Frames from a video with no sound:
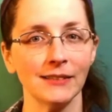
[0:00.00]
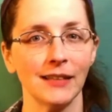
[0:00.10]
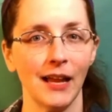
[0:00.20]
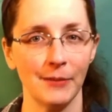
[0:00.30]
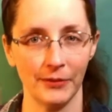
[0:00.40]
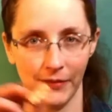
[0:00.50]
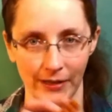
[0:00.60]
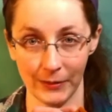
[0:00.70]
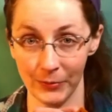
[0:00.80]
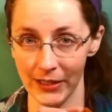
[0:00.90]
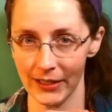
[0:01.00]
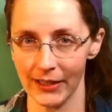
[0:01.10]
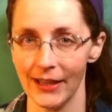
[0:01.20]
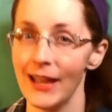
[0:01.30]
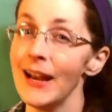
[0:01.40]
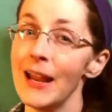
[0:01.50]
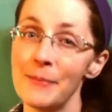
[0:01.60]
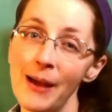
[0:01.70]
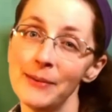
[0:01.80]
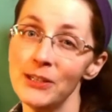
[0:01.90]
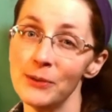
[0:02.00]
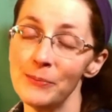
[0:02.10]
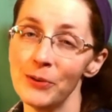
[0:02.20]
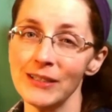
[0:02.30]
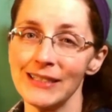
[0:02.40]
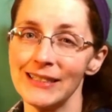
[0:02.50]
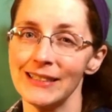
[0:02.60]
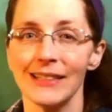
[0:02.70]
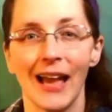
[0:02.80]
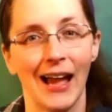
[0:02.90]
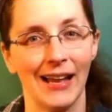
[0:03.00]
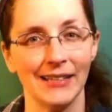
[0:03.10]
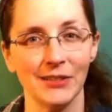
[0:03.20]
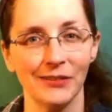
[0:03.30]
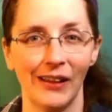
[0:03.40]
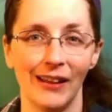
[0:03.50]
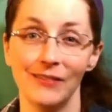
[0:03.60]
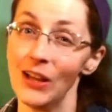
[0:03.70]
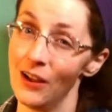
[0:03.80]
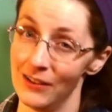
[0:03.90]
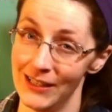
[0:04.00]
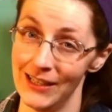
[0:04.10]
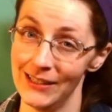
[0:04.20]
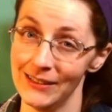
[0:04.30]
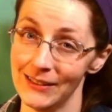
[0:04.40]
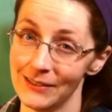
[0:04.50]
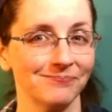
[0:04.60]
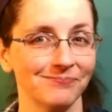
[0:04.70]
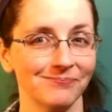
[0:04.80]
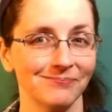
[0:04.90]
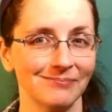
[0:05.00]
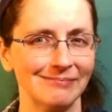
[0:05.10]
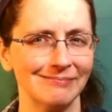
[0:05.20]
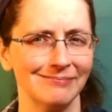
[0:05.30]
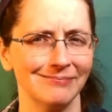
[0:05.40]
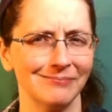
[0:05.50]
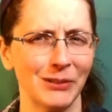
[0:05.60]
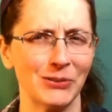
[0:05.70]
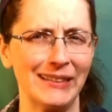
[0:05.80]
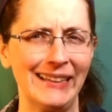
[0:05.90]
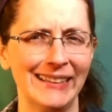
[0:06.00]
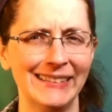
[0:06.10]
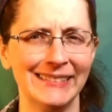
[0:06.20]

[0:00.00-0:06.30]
I am a fan of the brick, and I am happy to report that I survived the holidays. Mostly.